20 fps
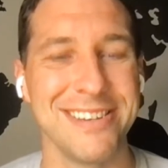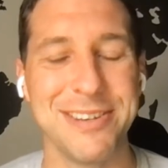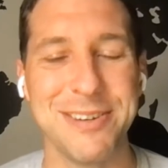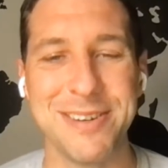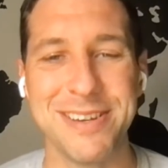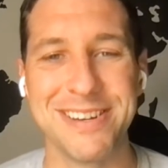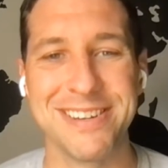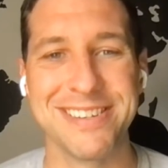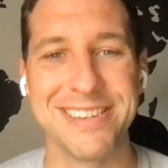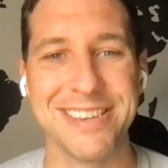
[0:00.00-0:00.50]
2
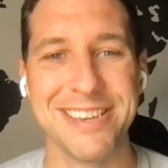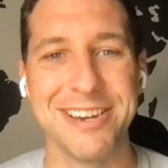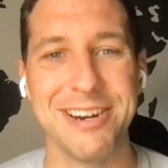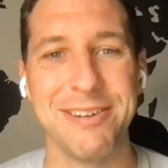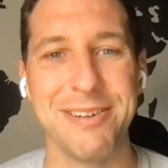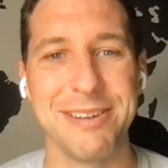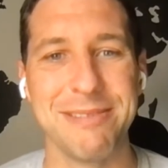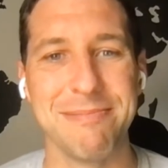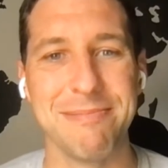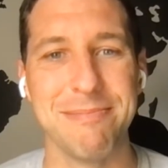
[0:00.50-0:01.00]
years
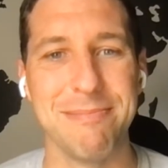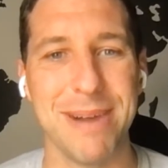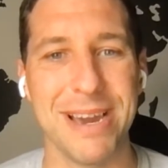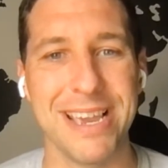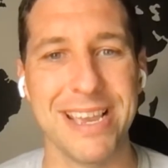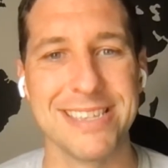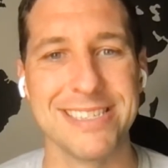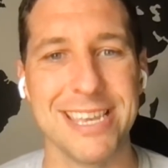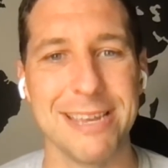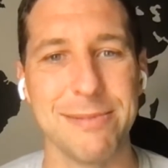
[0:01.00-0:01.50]
ago, and
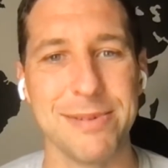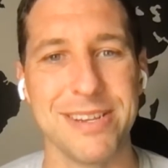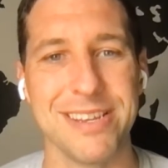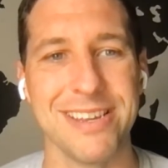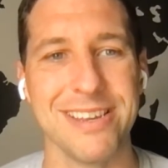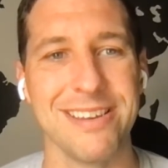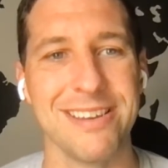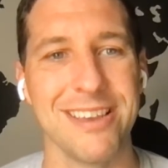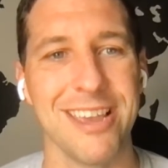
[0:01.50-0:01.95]
Mike is able to